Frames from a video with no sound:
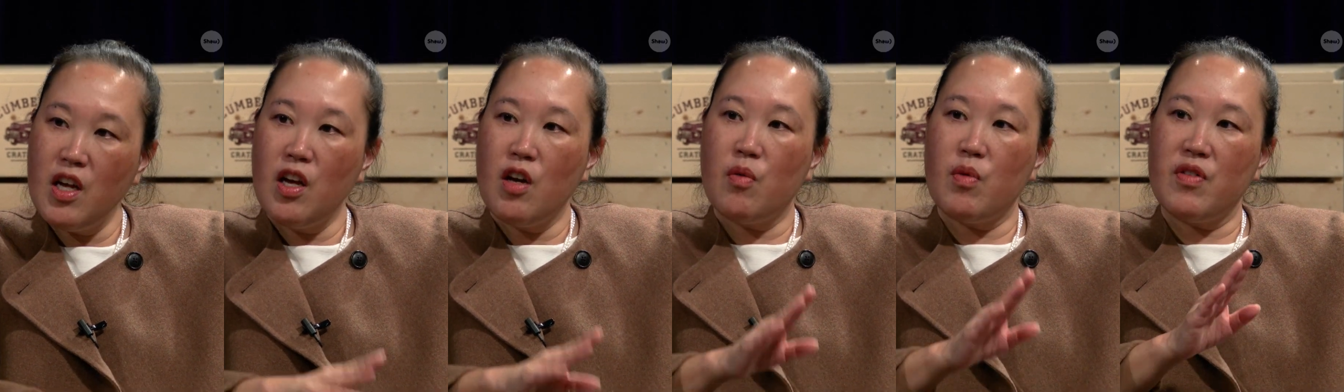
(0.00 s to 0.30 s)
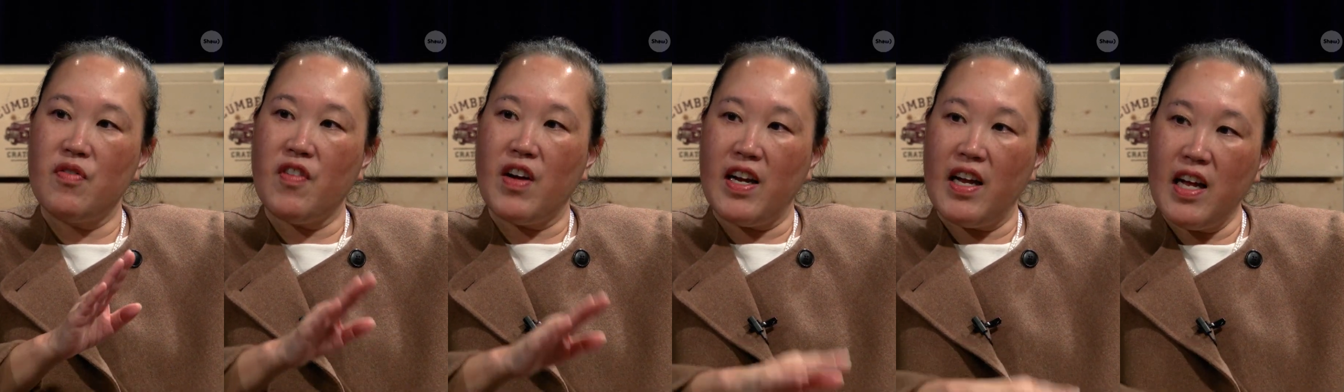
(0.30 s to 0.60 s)
with
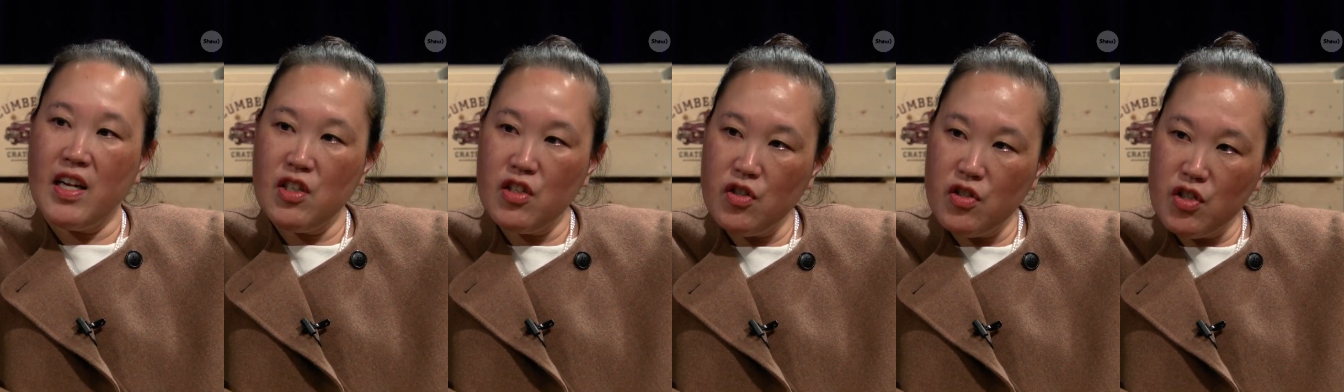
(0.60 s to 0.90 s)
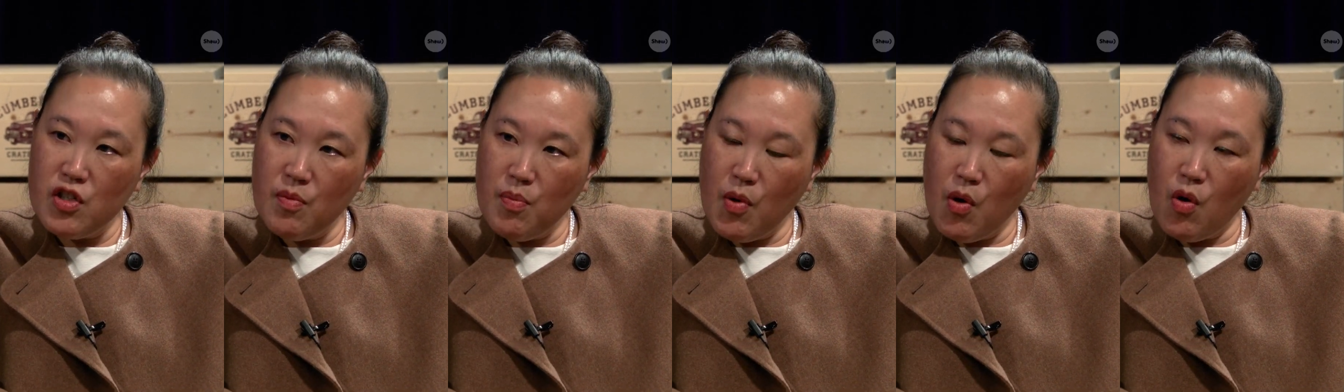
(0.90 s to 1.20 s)
financial
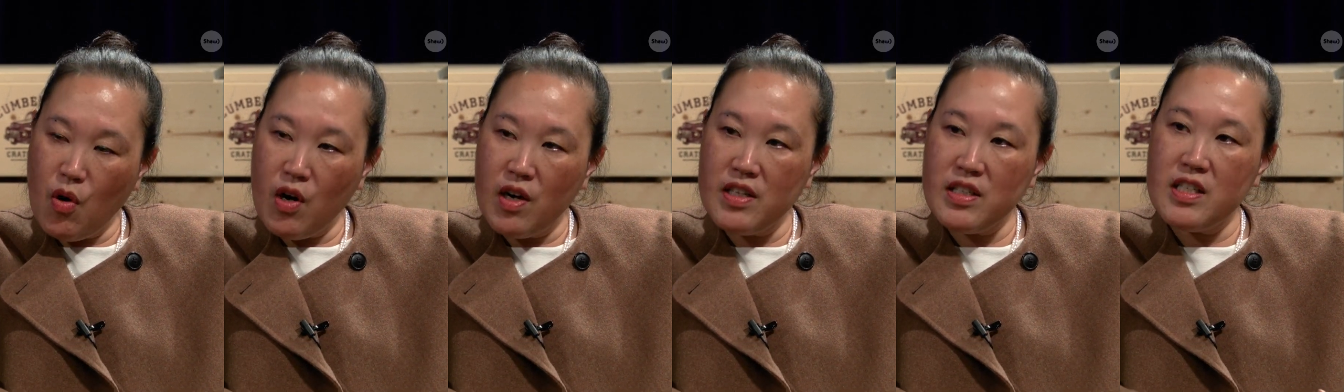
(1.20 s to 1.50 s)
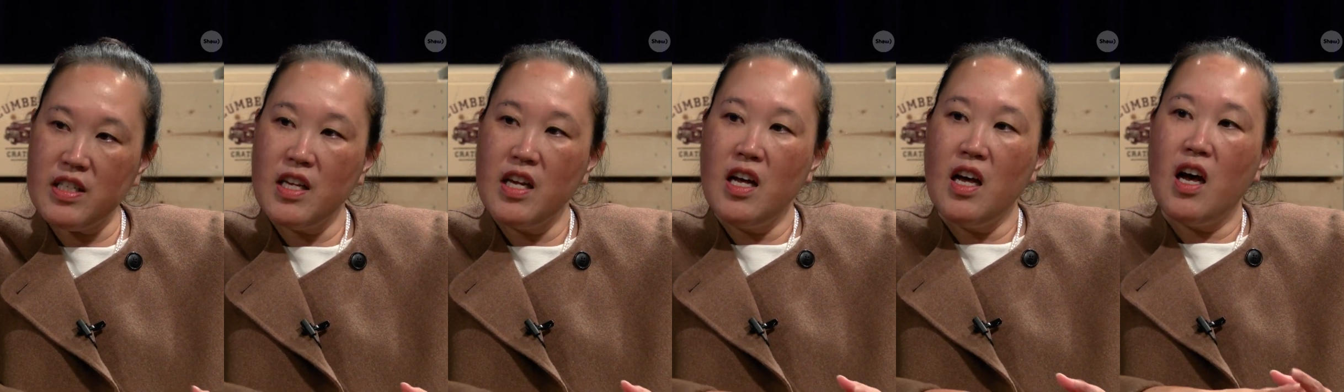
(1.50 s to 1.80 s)

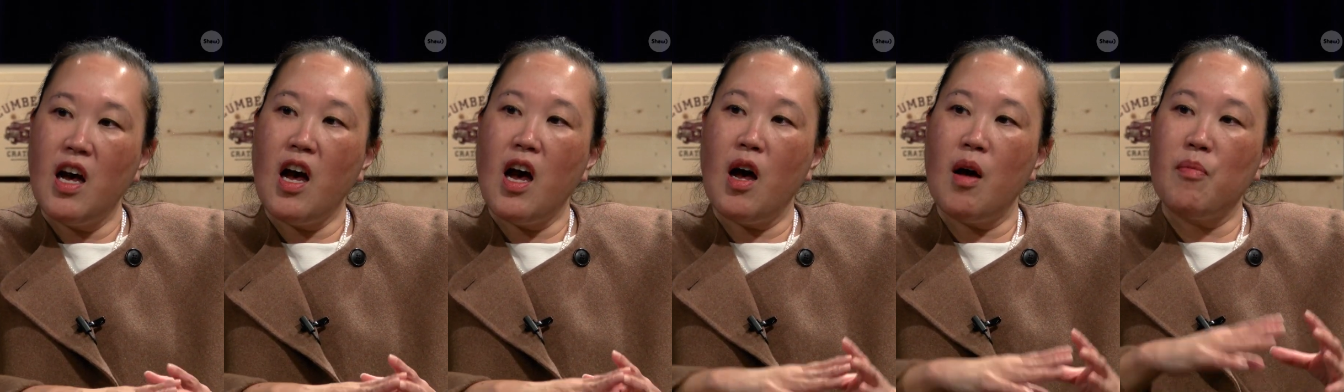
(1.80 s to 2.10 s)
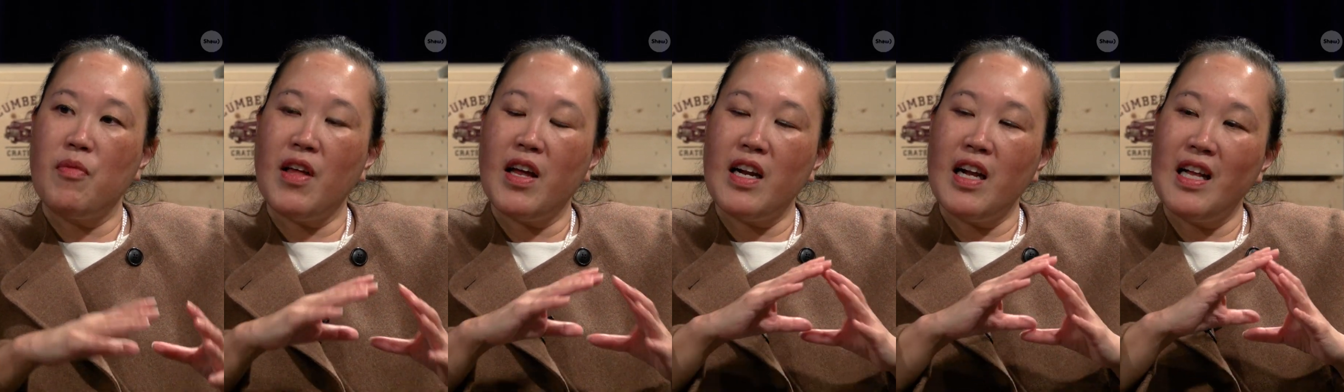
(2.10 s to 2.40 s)
supports
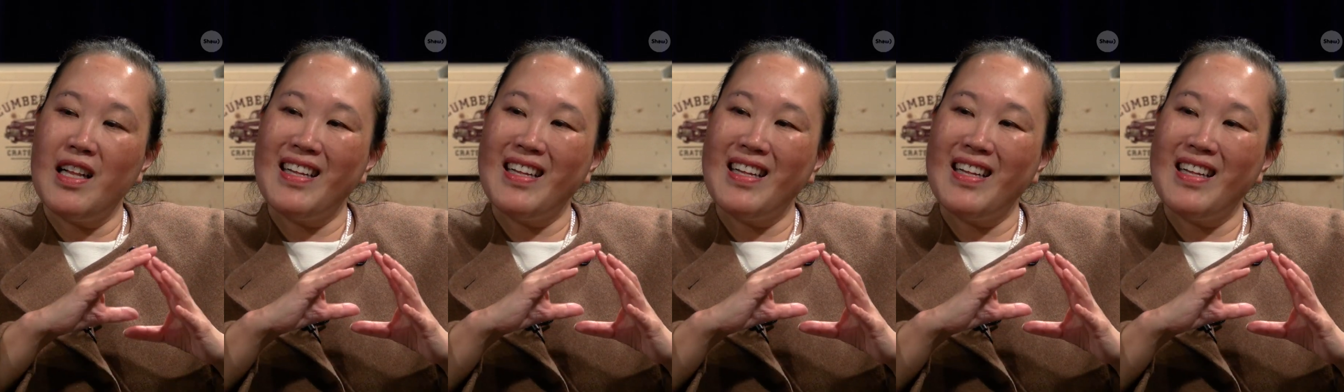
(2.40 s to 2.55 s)
that